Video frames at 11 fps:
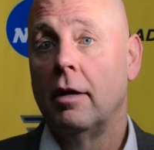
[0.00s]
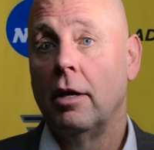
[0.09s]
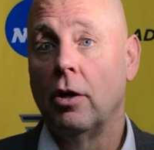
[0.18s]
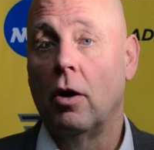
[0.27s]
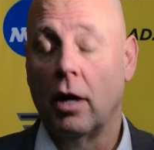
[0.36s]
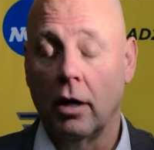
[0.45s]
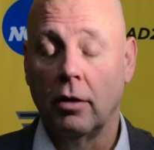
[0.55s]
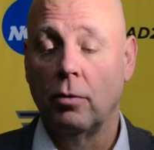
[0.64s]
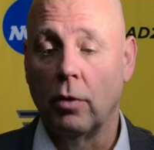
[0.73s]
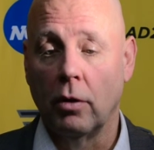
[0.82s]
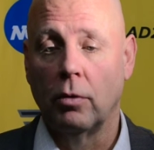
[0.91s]
You know, our,
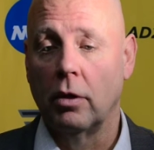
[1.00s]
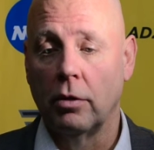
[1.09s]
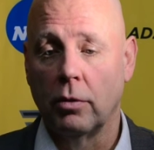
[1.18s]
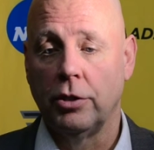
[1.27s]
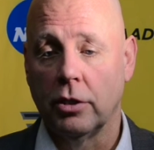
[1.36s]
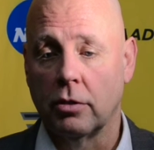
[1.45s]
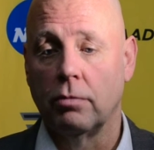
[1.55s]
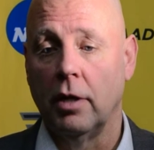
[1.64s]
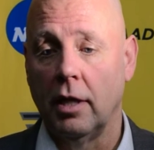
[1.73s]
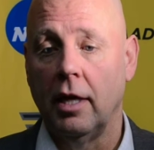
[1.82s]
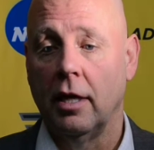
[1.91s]
we're, we're just
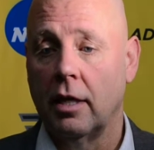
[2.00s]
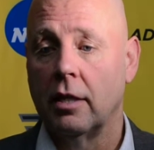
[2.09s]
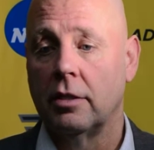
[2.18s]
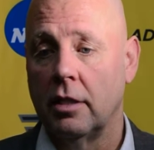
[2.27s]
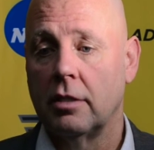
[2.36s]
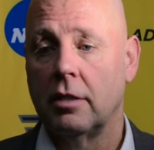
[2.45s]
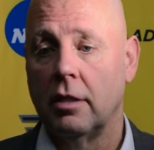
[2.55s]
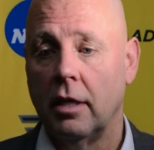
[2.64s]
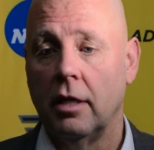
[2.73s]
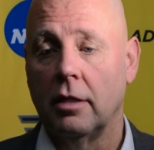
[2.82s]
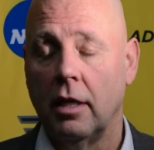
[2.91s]
really inconsistent
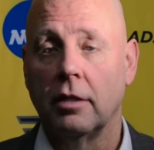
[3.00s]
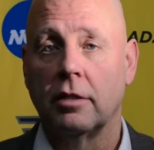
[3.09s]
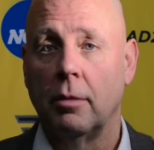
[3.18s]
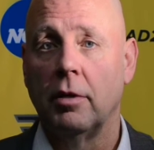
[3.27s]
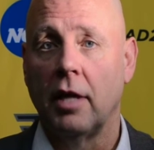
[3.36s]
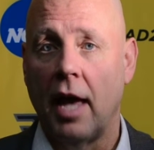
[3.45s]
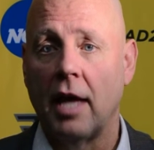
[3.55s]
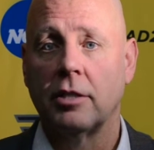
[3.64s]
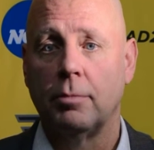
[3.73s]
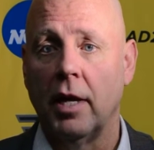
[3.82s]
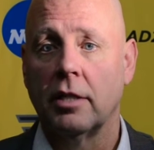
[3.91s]
in, in some of the
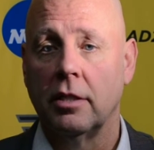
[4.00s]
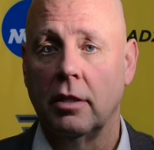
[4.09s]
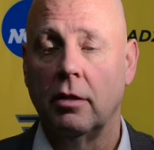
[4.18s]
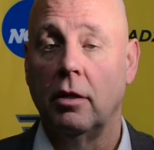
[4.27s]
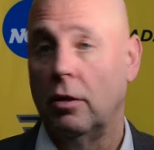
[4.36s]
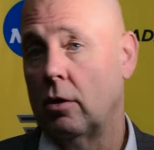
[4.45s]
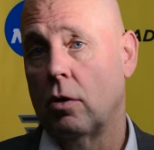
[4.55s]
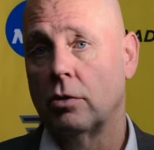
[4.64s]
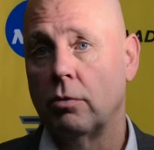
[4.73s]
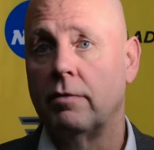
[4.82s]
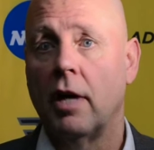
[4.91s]
aspects, and, and of
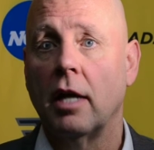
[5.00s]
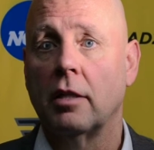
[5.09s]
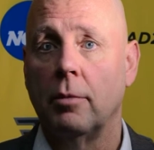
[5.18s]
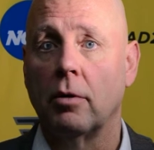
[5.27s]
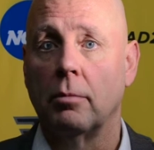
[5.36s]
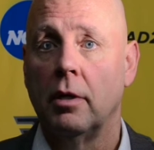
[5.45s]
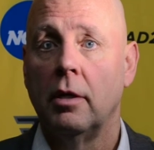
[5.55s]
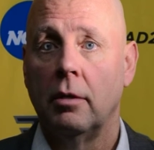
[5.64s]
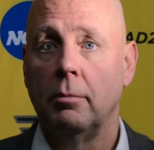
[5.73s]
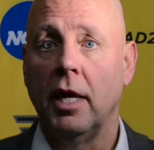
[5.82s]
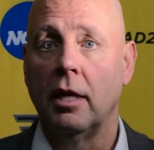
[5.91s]
course we've talked about them,
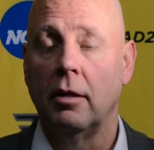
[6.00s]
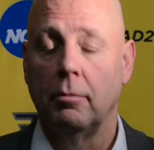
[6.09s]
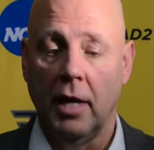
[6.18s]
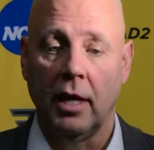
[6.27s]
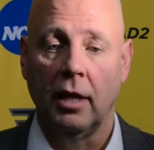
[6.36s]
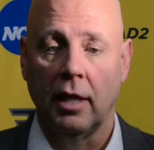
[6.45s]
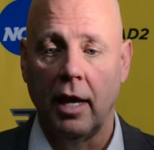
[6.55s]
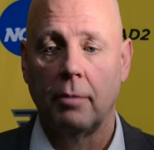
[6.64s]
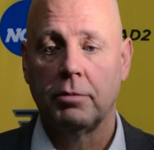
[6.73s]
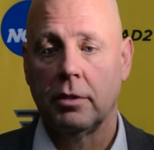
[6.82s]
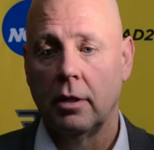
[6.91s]
making, making
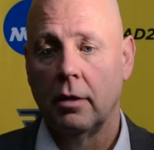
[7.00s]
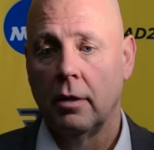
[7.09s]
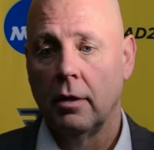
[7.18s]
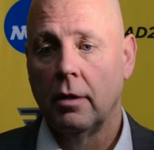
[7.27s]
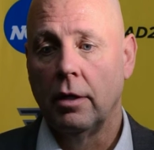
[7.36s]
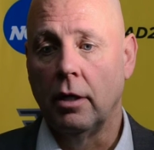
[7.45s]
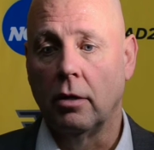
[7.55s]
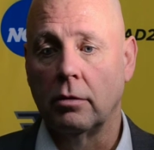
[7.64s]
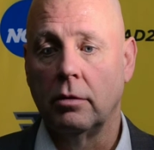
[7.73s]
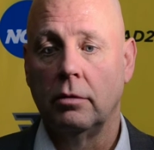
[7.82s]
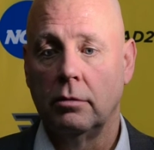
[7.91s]
layups, you
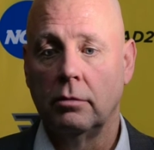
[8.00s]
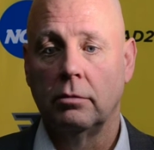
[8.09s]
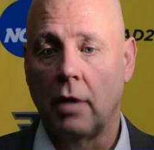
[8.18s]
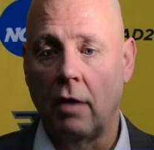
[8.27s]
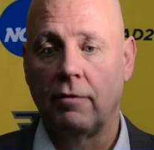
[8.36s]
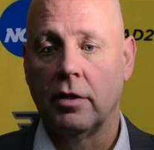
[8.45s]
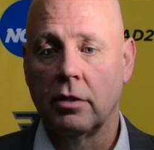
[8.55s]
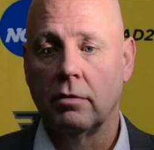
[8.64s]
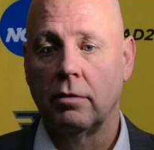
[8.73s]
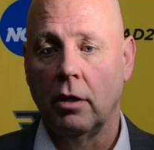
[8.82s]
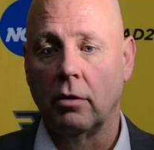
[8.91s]
know,
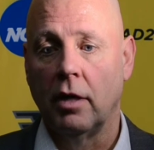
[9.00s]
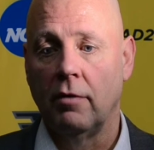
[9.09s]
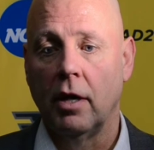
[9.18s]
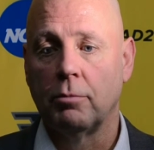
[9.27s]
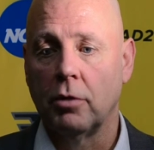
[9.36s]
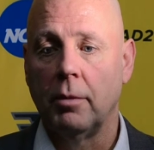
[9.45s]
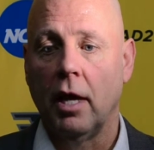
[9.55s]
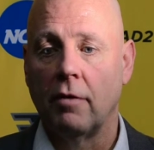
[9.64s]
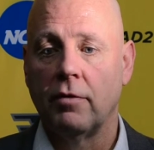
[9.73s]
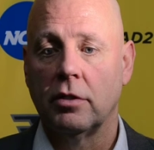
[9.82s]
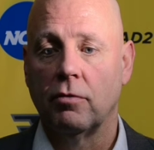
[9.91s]
offensive, you know, giving up too many
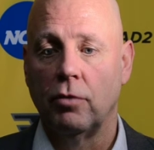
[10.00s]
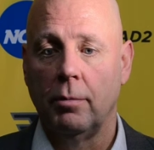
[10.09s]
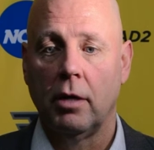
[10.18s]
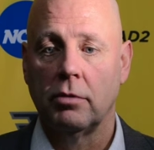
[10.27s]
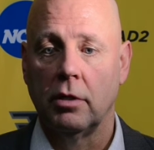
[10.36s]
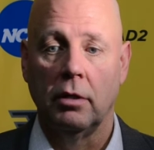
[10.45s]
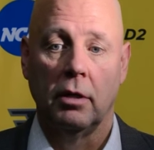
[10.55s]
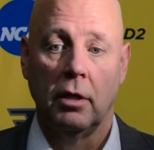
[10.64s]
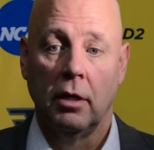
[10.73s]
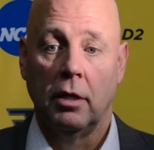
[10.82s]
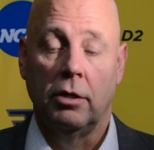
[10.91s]
offensive rebounds and
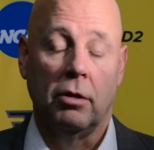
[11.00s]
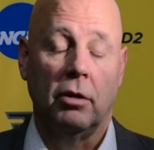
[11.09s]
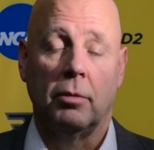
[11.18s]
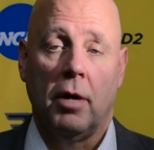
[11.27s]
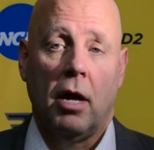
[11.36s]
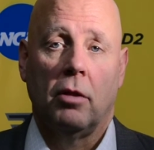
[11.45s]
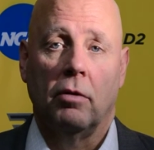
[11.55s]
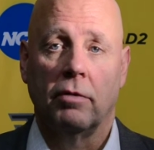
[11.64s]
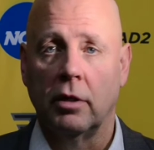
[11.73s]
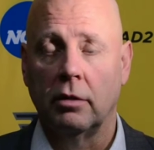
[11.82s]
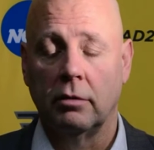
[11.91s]
turning the ball over.
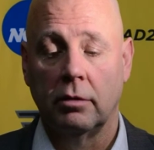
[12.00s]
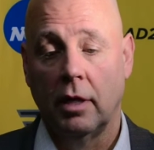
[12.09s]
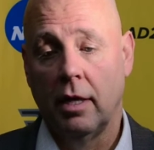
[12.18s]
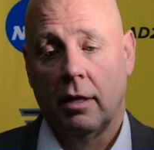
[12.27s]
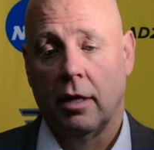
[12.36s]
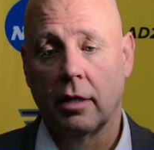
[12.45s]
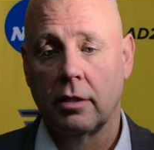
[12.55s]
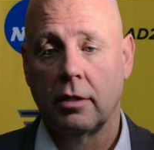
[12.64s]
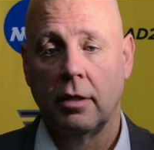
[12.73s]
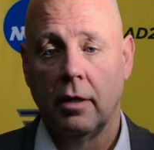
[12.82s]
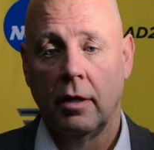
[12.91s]
And again, that's
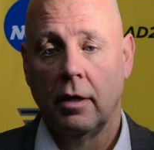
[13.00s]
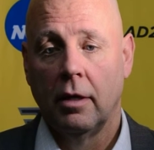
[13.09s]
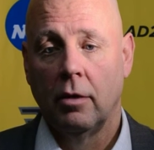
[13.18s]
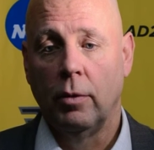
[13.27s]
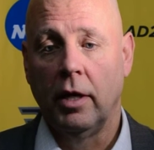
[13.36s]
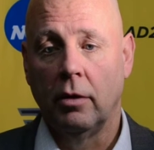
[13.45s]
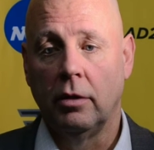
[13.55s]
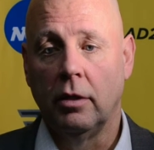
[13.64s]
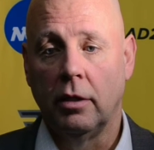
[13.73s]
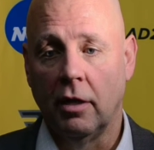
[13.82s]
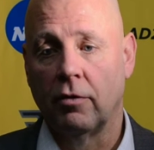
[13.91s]
we the
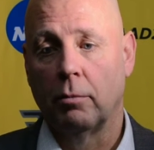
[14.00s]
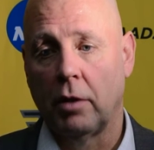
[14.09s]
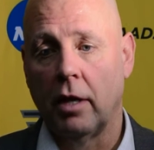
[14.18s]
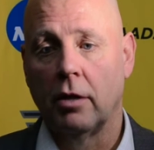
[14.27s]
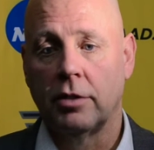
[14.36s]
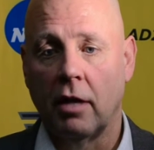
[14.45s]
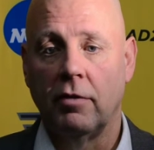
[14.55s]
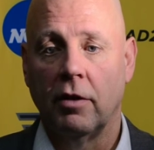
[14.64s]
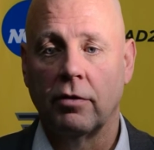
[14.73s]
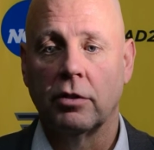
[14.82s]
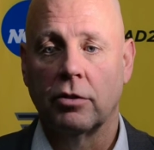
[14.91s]
different players have
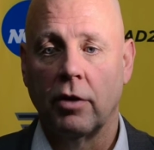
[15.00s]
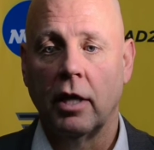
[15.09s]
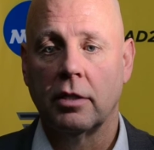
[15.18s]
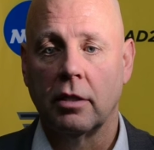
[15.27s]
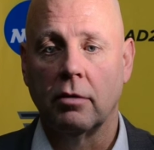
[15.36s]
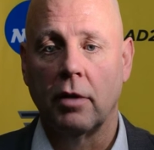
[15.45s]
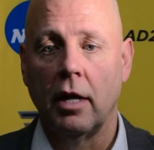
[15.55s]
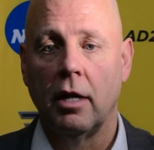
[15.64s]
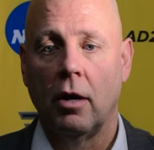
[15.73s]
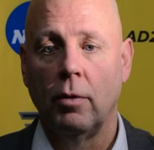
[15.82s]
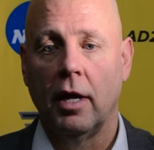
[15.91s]
different strengths, and right
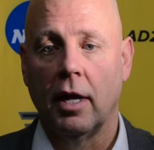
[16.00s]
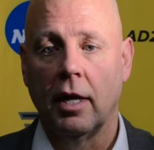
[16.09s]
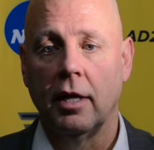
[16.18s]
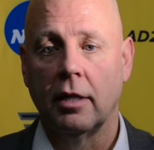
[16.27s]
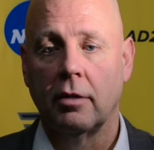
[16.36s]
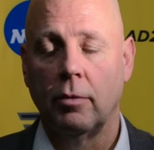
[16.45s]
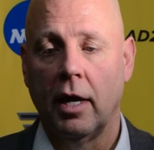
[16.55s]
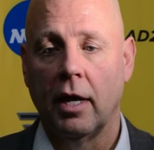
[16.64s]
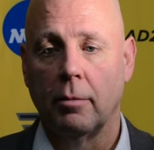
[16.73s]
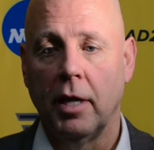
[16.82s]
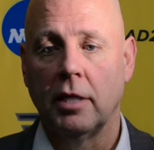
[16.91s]
now we got to get we got
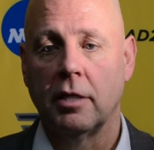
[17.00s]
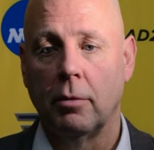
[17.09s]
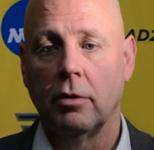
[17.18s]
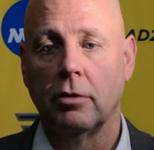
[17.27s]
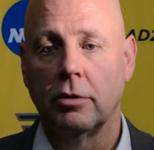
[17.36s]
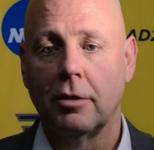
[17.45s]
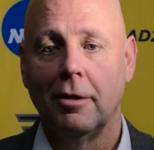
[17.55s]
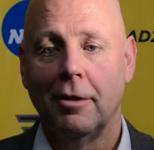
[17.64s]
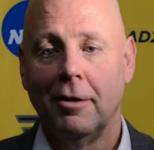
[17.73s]
to make some of those